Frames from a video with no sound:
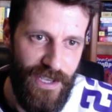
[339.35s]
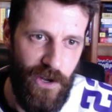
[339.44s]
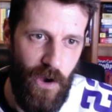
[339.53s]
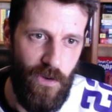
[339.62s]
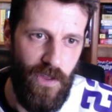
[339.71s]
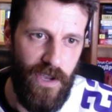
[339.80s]
You
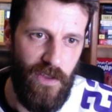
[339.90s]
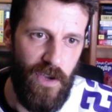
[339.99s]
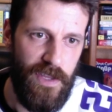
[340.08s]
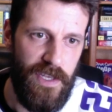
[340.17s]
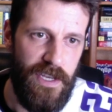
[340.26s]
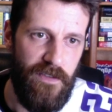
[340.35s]
know, look, look
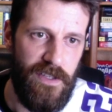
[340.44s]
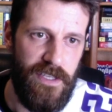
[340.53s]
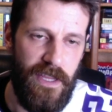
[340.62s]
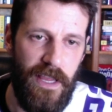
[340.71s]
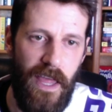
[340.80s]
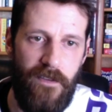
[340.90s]
at the difference on
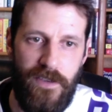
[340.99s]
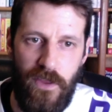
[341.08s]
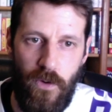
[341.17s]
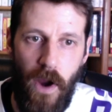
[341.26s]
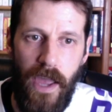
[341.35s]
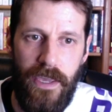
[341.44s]
the left to
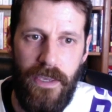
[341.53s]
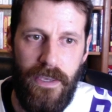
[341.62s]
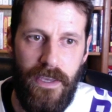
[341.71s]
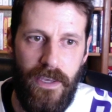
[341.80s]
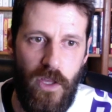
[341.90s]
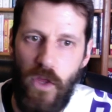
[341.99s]
the right.
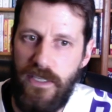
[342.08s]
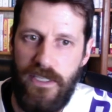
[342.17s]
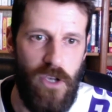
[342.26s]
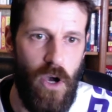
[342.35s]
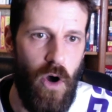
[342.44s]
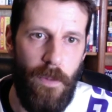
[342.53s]
Looks
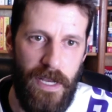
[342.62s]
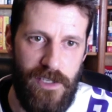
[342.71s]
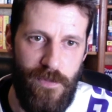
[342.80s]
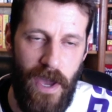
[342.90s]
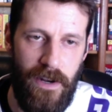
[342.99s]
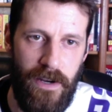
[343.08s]
so
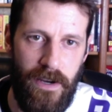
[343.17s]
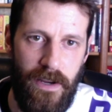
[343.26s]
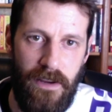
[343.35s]
much better.